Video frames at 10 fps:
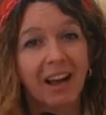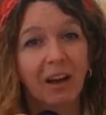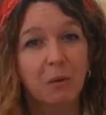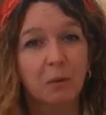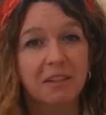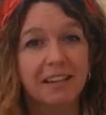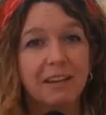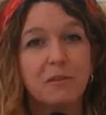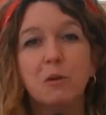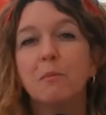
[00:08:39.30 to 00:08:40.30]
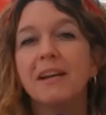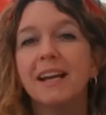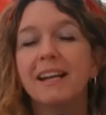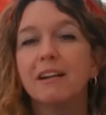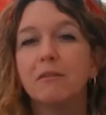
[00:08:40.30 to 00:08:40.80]
I wonder if you bring
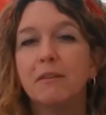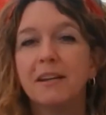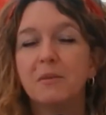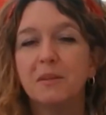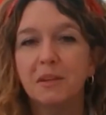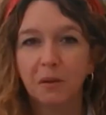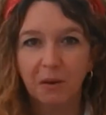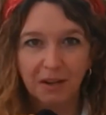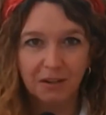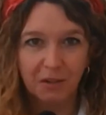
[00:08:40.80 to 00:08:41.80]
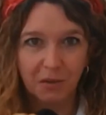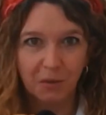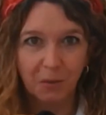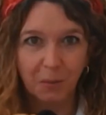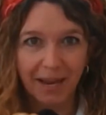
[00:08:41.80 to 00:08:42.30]
a little friend with you to do
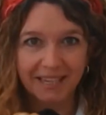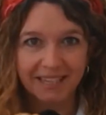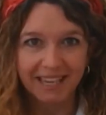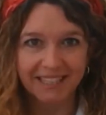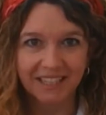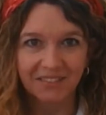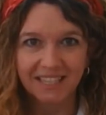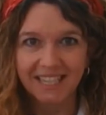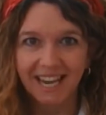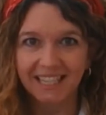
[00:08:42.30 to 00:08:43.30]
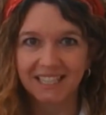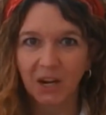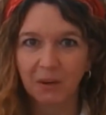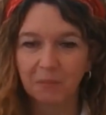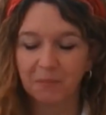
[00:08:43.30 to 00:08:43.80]
your painting activity next
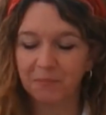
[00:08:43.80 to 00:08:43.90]
time.